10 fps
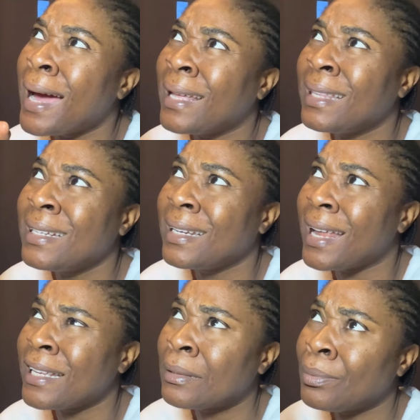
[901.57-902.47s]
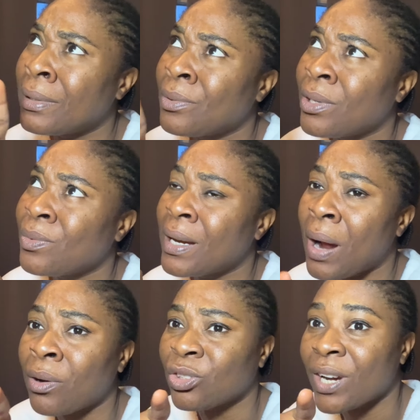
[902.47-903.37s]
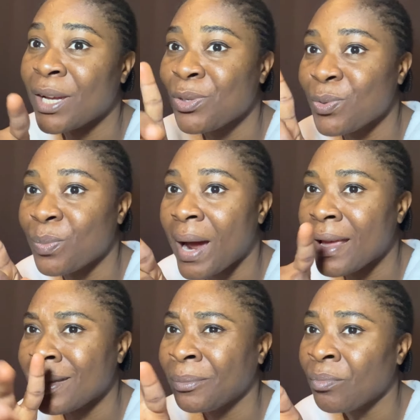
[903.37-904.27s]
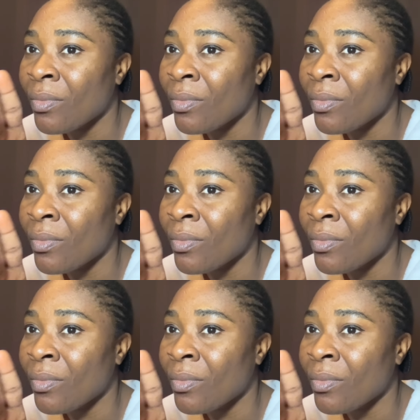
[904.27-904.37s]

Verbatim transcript: i think the last phase was when i was trying to buy